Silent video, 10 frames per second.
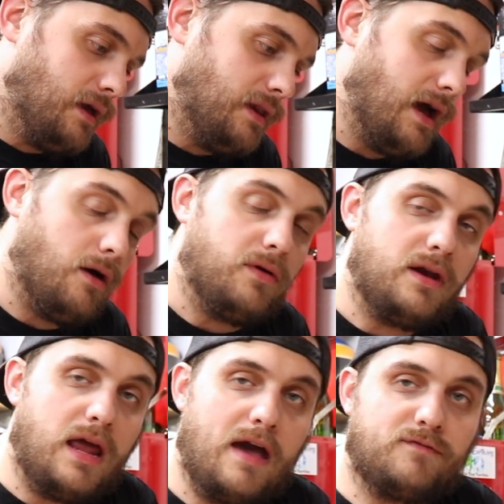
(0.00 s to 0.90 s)
Now we
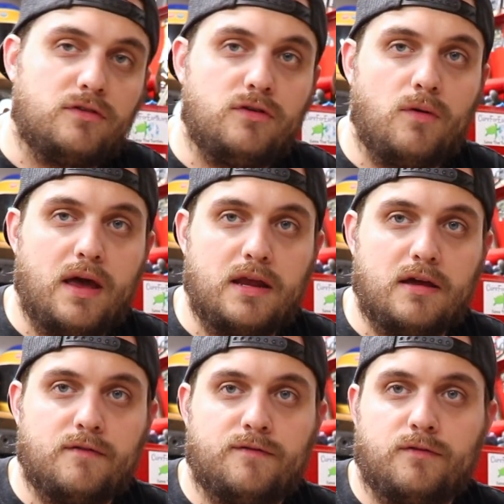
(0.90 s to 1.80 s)
didn't have to do
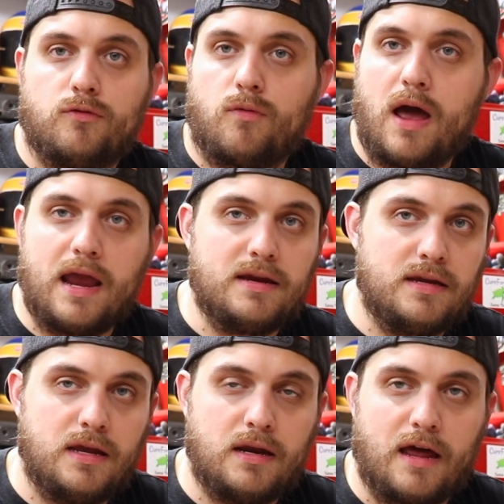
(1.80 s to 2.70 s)
any of
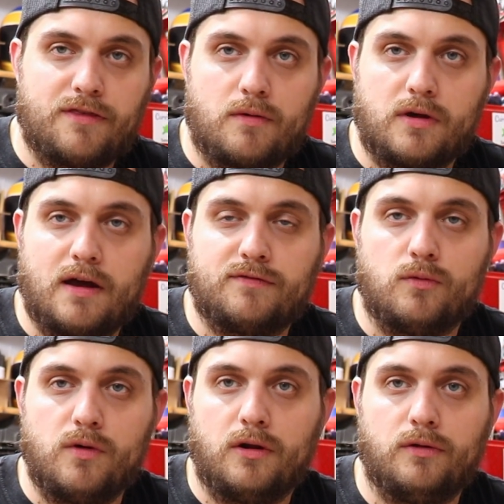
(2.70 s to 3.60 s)
grinding. I thought we were gonna have
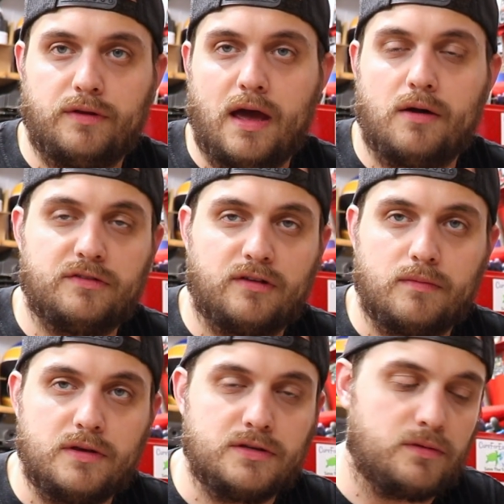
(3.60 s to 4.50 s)
to whittle down
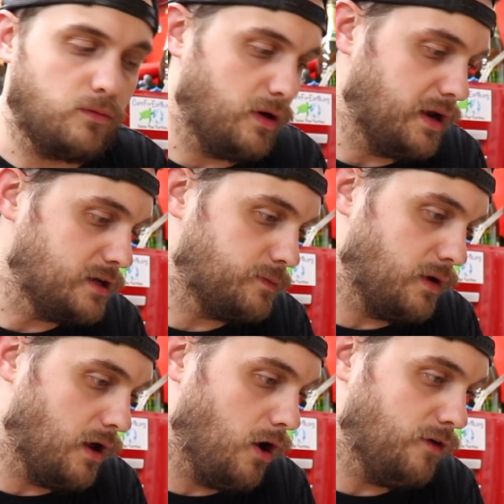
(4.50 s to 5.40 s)
some of these rings,
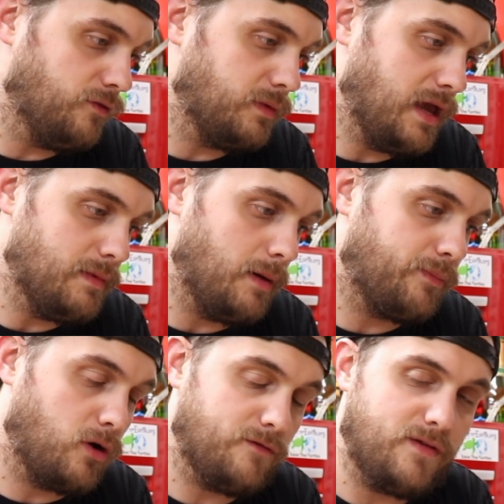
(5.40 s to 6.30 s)
but all of them came
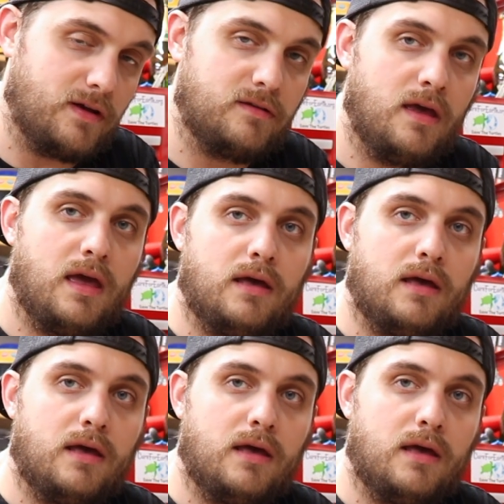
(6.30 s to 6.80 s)
out perfect.